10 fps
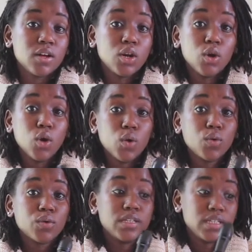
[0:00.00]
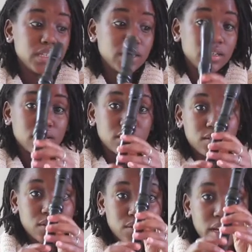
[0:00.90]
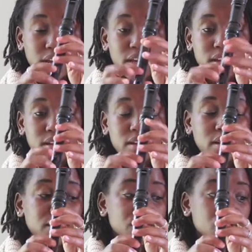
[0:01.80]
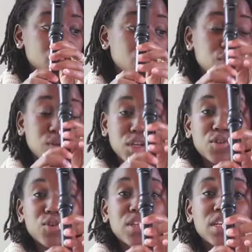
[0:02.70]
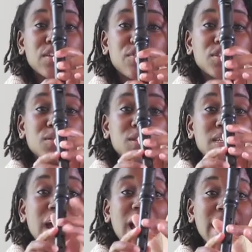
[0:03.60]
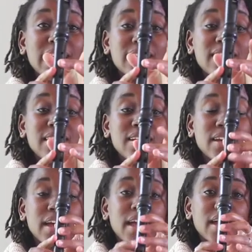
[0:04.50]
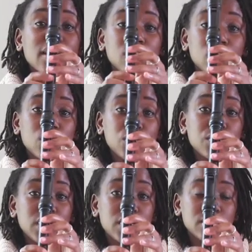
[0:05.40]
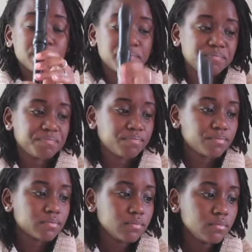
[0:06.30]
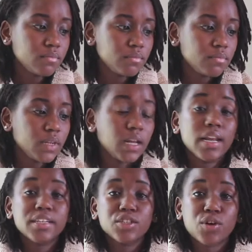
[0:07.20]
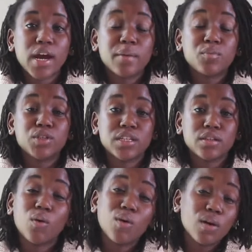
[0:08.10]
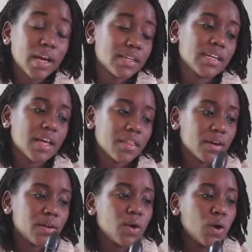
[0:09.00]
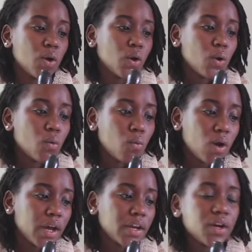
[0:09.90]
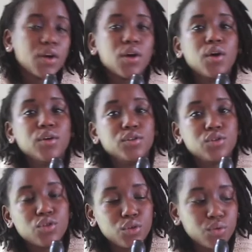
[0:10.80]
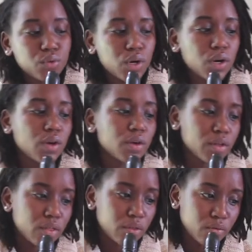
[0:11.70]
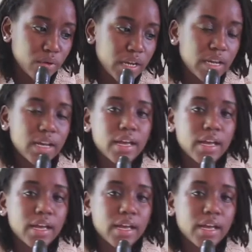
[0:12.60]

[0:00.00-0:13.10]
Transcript: Low D, okay? So, you need to know the difference between high D and low D. Let's try putting the whole line together. 1, 2, 3,